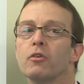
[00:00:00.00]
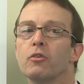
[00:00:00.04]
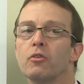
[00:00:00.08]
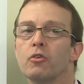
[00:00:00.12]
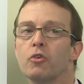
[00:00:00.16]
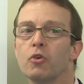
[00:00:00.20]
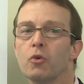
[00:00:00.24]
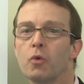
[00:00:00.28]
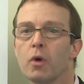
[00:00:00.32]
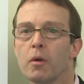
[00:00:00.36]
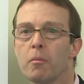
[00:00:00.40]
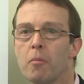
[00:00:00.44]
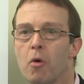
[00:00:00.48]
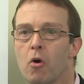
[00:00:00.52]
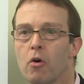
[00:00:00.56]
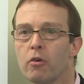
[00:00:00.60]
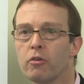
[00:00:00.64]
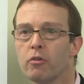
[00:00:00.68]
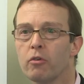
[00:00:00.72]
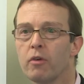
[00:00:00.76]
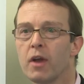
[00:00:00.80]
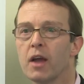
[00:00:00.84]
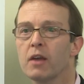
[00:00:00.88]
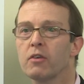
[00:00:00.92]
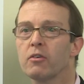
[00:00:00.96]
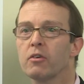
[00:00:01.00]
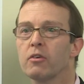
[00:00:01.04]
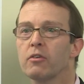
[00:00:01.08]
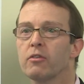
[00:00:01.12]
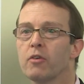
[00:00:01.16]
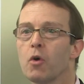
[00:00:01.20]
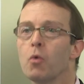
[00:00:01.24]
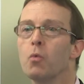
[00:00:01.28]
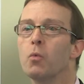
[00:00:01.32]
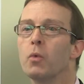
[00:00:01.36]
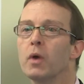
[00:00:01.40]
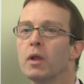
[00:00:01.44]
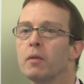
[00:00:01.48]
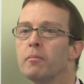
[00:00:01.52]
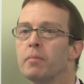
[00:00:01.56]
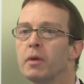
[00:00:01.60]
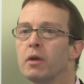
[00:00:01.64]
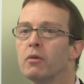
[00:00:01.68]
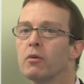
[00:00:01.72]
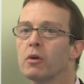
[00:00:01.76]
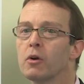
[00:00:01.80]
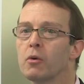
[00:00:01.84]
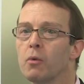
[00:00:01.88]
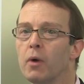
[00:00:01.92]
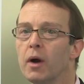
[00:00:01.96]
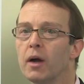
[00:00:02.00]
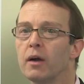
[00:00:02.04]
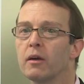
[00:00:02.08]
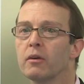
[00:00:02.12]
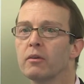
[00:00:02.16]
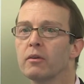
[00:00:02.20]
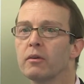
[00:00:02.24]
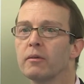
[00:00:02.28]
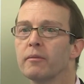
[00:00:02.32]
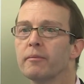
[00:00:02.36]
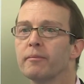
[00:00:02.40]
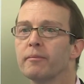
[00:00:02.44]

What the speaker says: 2 or more directors will be required.